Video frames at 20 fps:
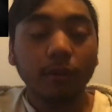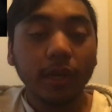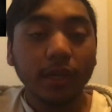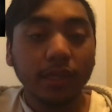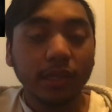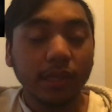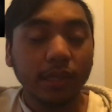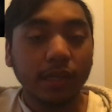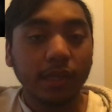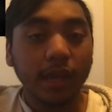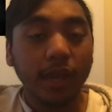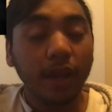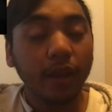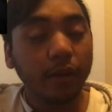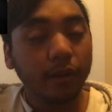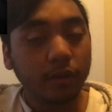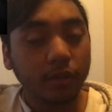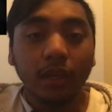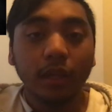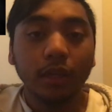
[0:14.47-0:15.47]
YCS
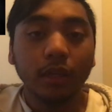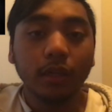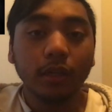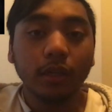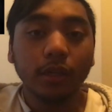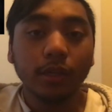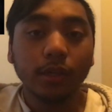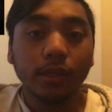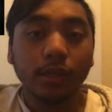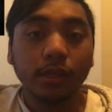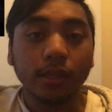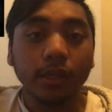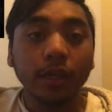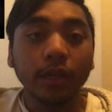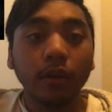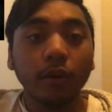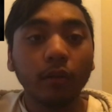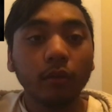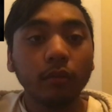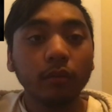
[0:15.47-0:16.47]
Niagara is the
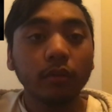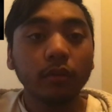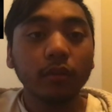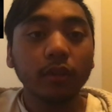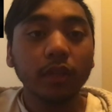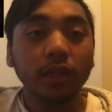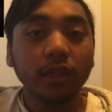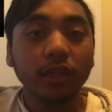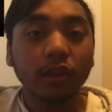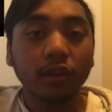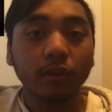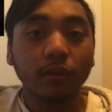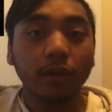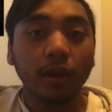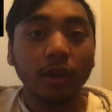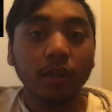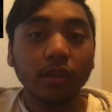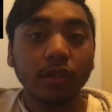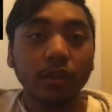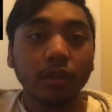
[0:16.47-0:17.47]
only
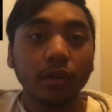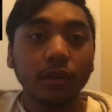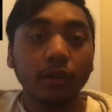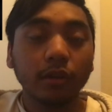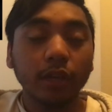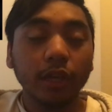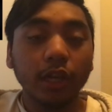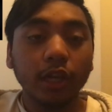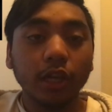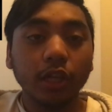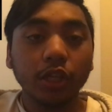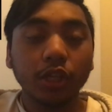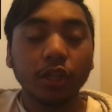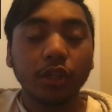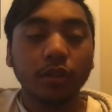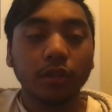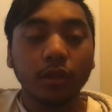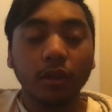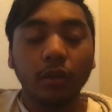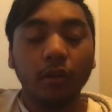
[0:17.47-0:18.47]

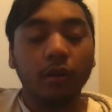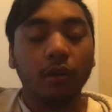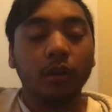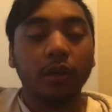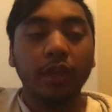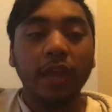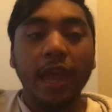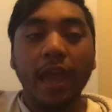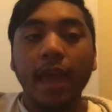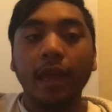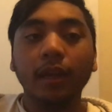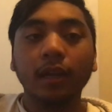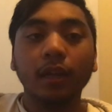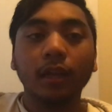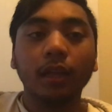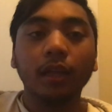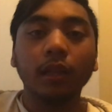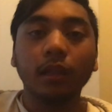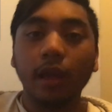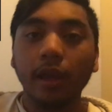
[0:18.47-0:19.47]
Toronto-ish or
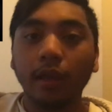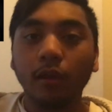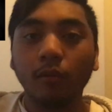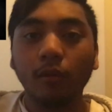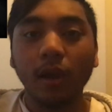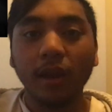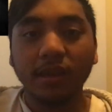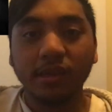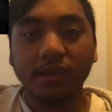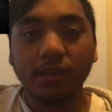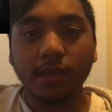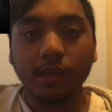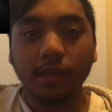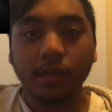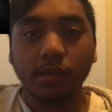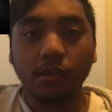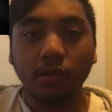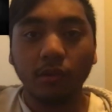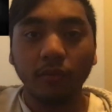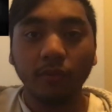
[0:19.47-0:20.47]
Canada-like YCS
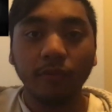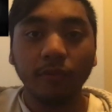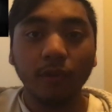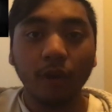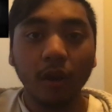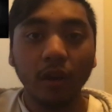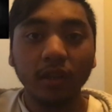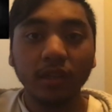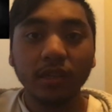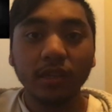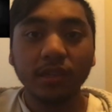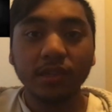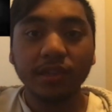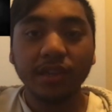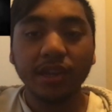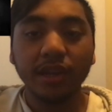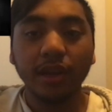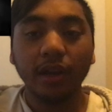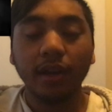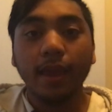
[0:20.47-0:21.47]
so far this
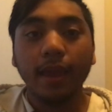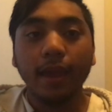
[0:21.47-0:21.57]
year,